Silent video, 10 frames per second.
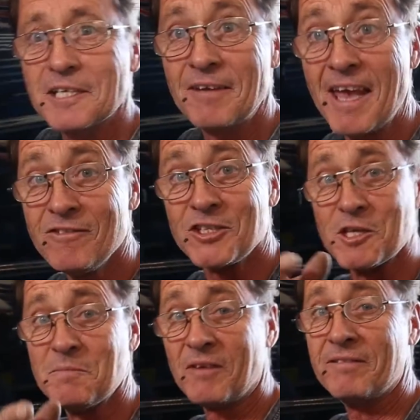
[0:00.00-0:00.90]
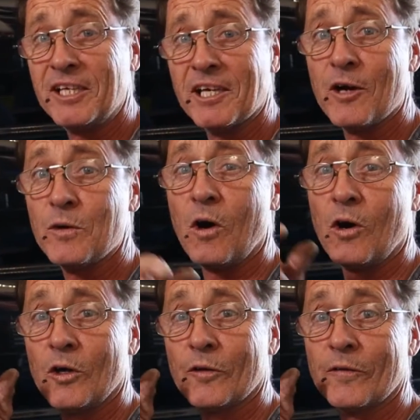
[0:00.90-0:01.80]
If you haven't seen my video
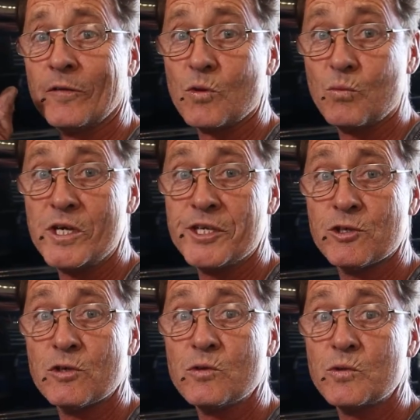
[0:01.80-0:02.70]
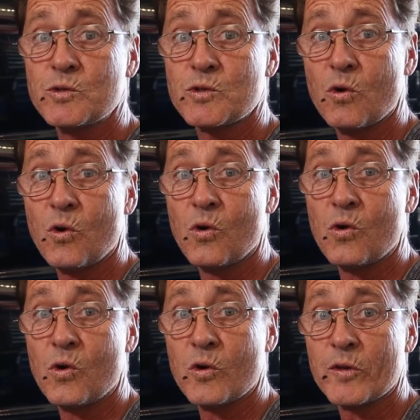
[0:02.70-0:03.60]
on the wheels
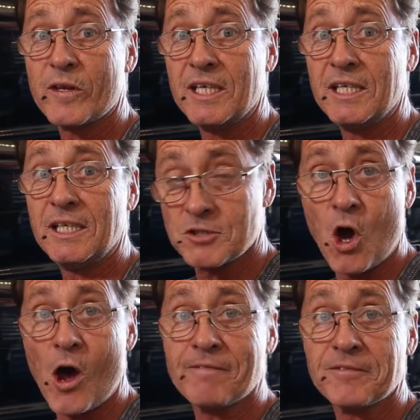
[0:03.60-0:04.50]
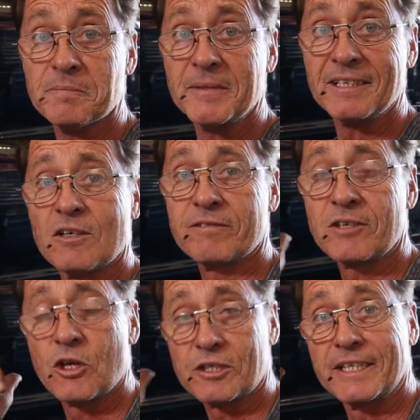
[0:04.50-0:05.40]
or the tyre fitment,
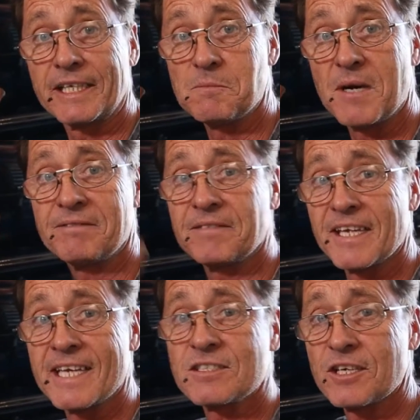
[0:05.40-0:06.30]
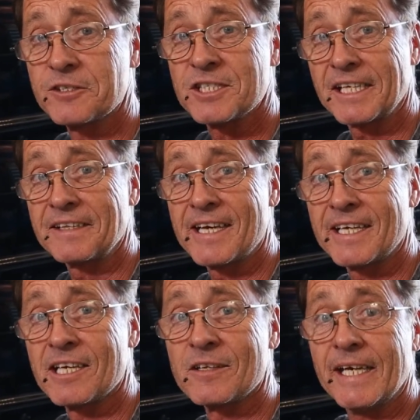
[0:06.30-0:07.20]
I've got a link above for that, so check that
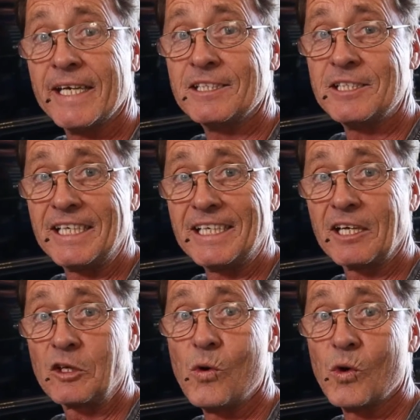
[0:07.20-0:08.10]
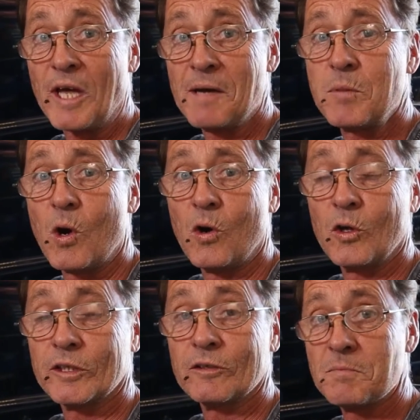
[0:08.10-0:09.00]
out and you can get caught up
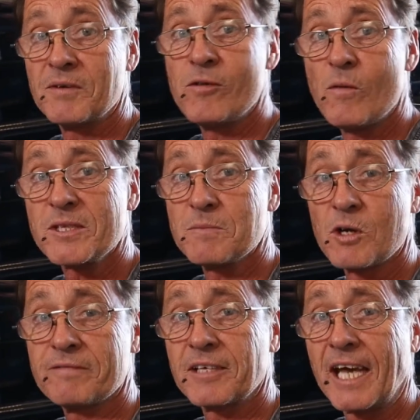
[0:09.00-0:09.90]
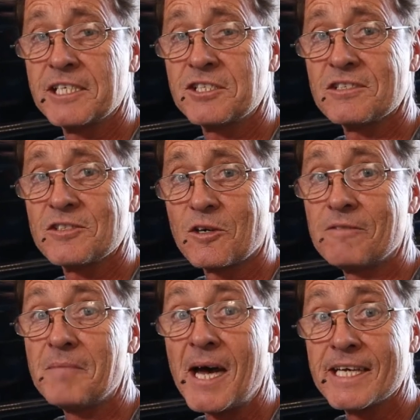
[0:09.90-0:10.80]
on the performance modifications that
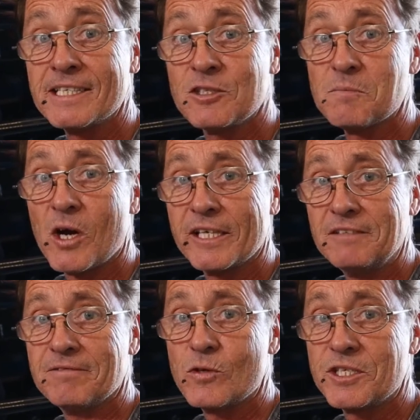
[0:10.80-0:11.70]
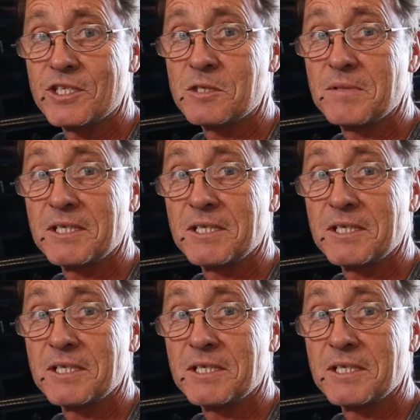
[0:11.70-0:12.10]
I've made to my E46